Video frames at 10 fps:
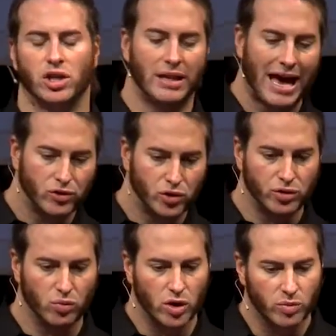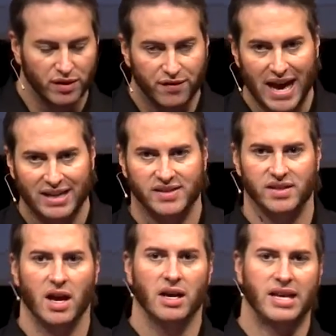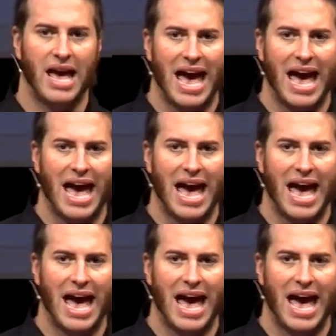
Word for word: allows you to work with effects to